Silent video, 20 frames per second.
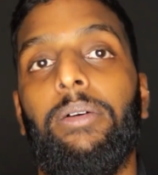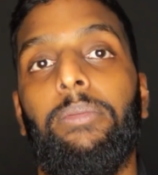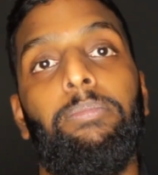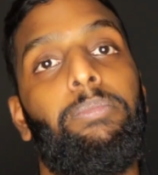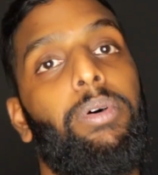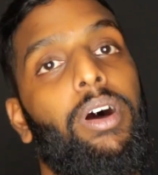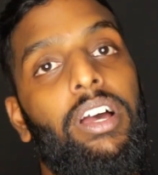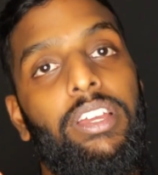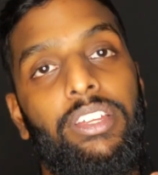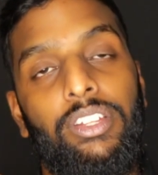
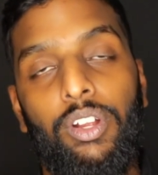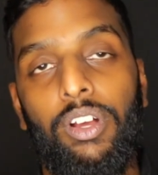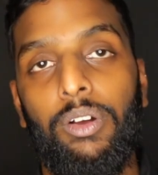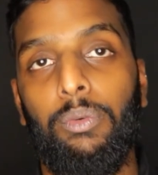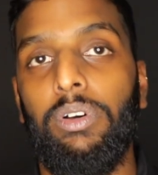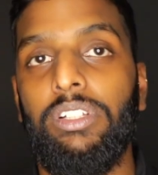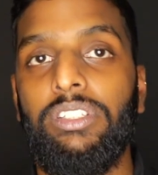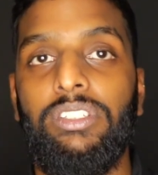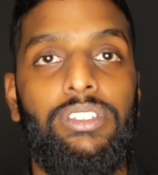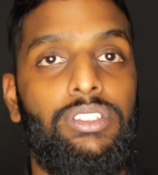But you know,
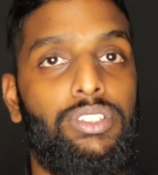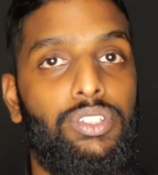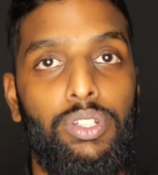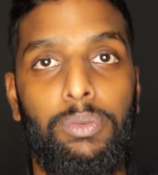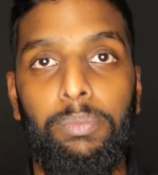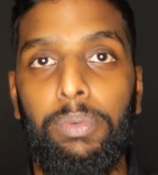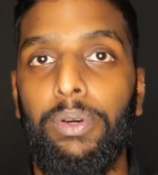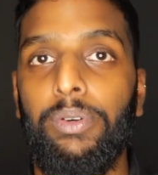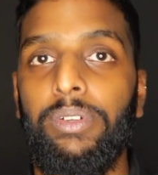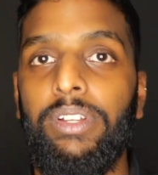once you
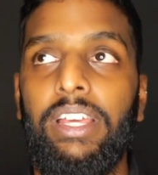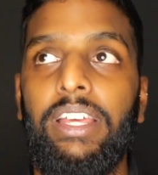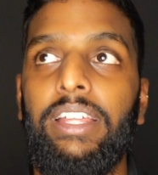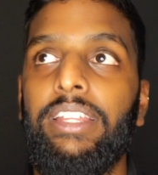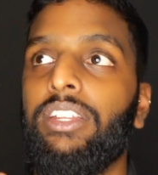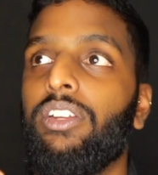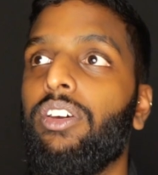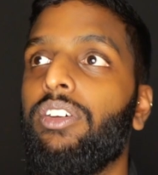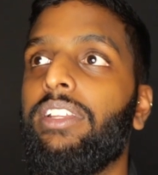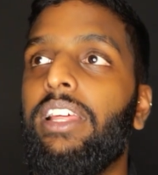do build it,
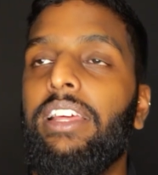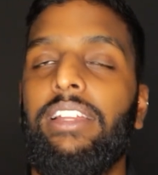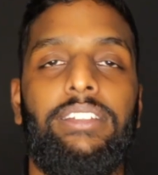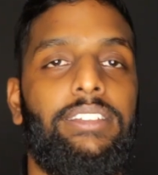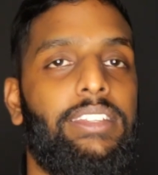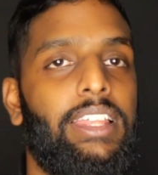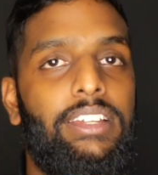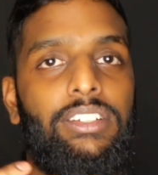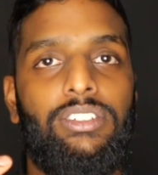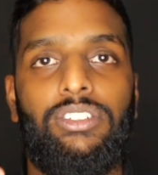you know,
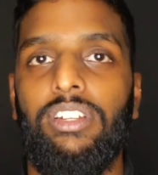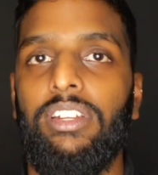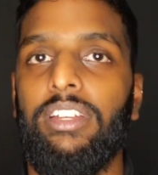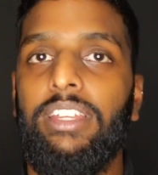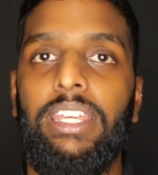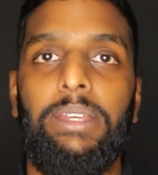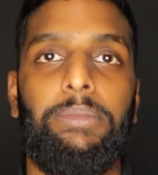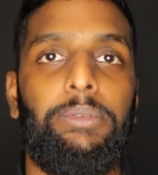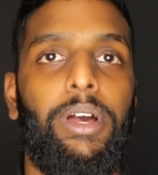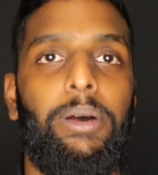they're just going
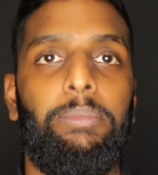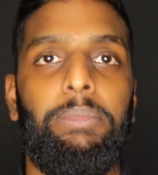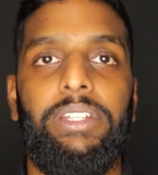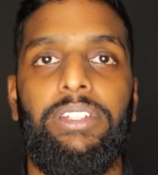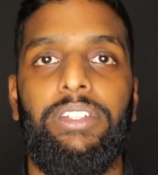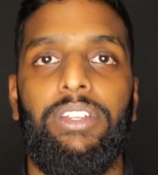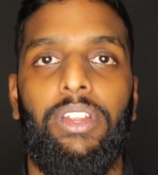to keep coming.